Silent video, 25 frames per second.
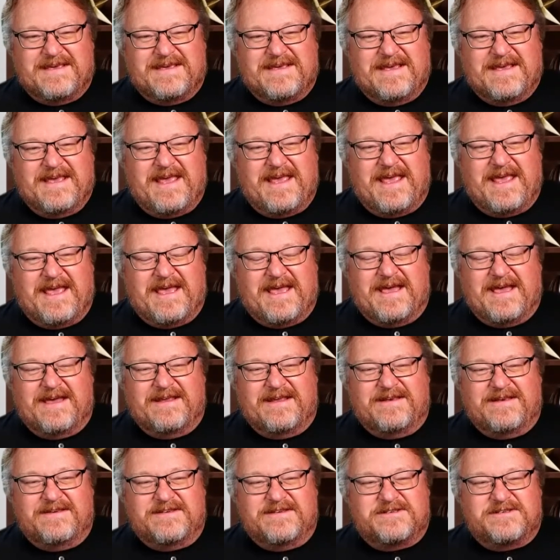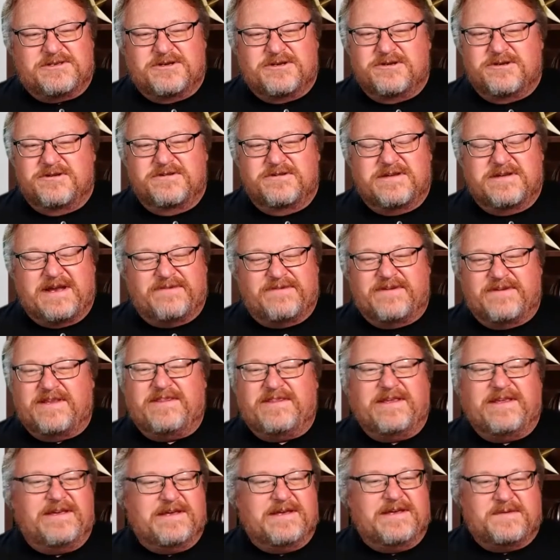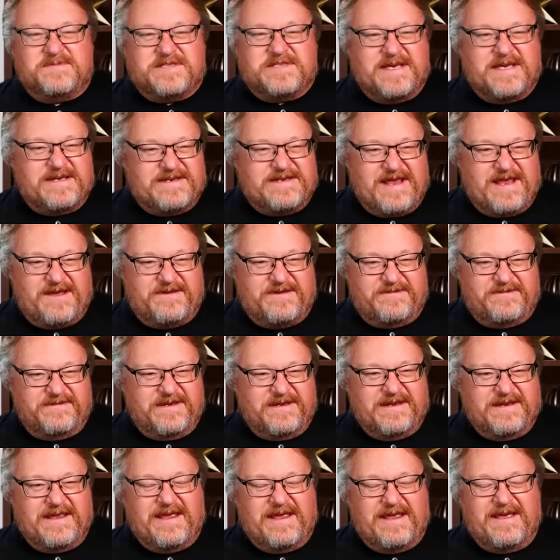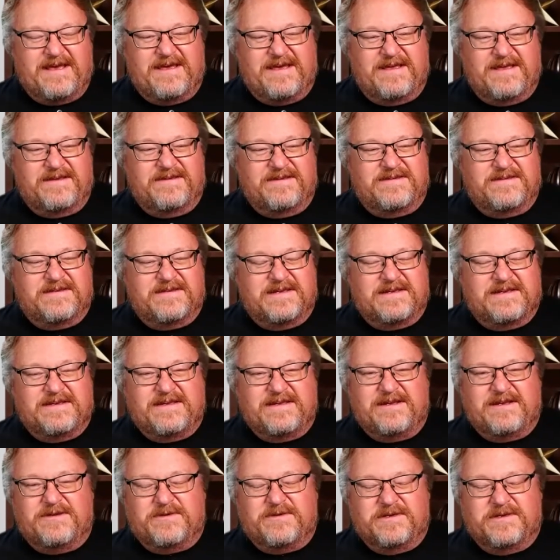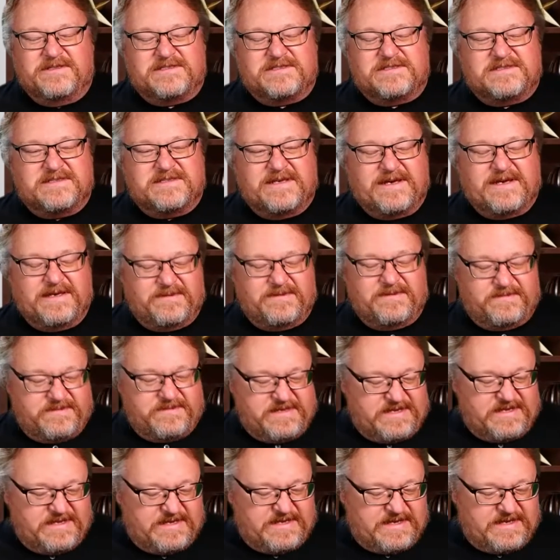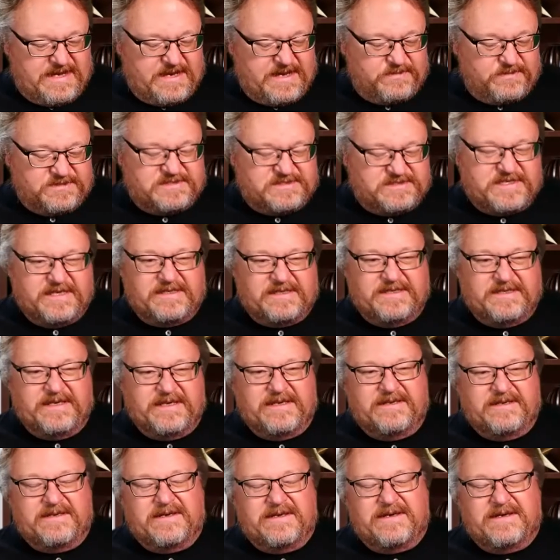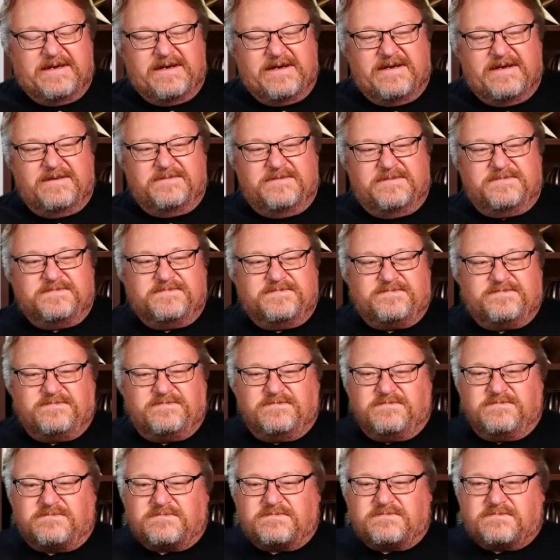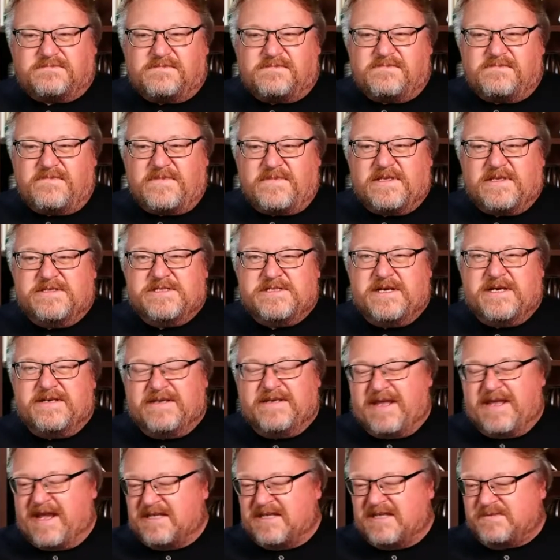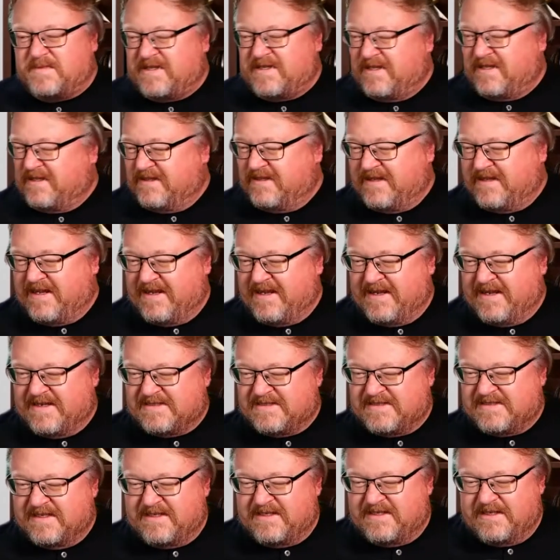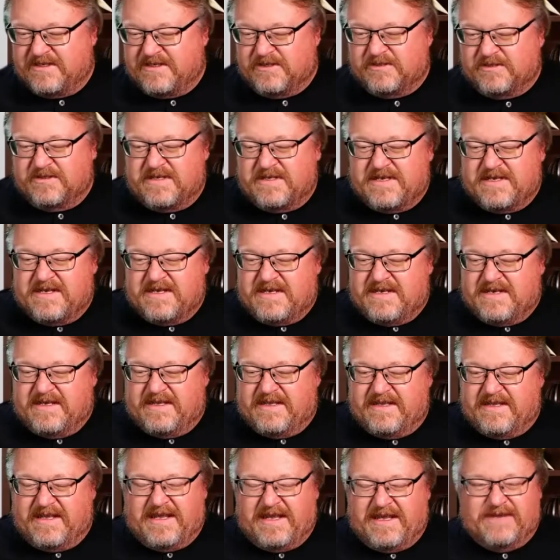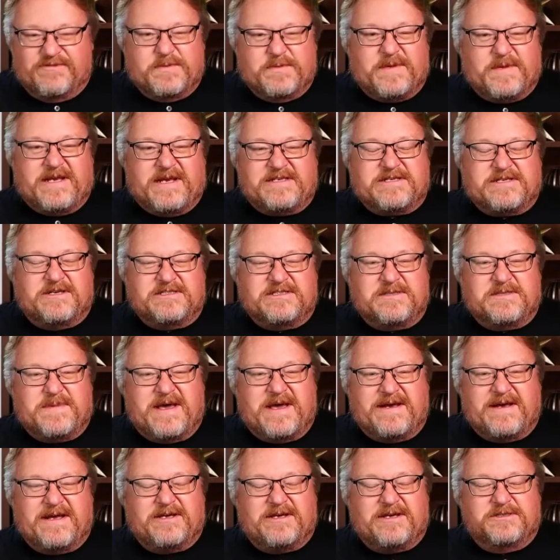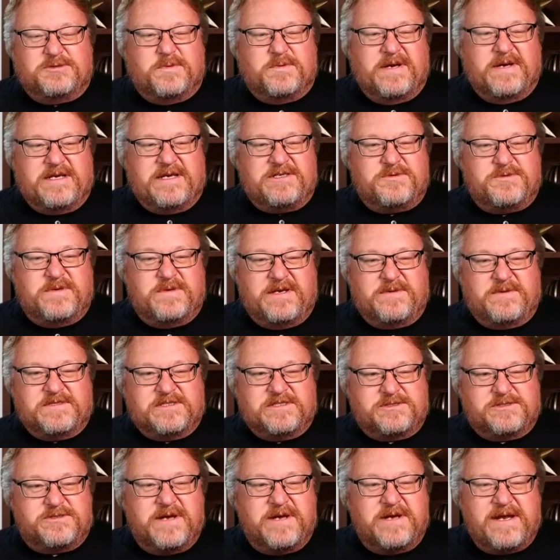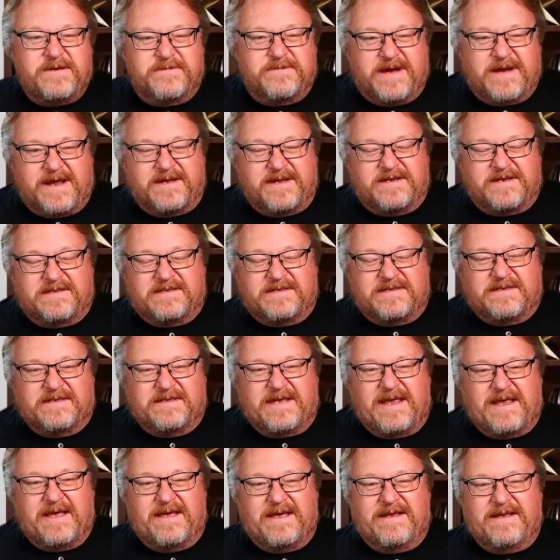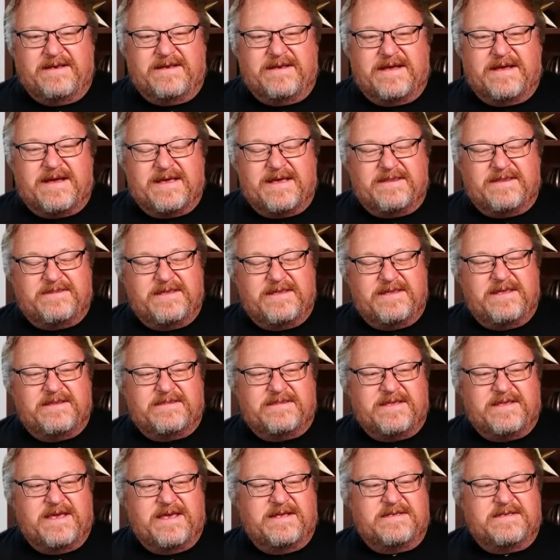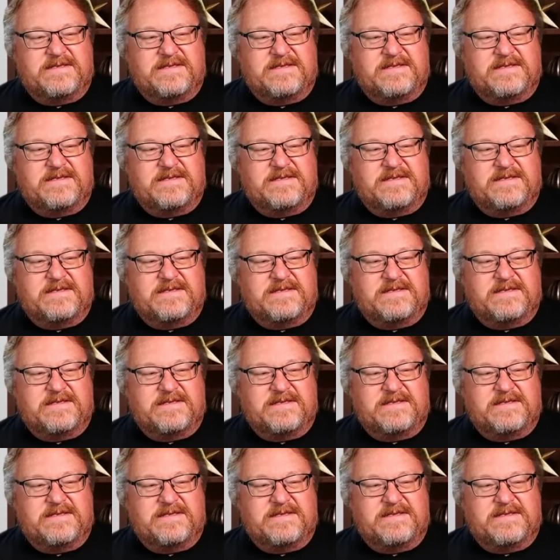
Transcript: and turned everything upside down. And, you know, I was telling John Kasman the other day, I said, you know, everybody talks about how 2020 was a train wreck. And I think that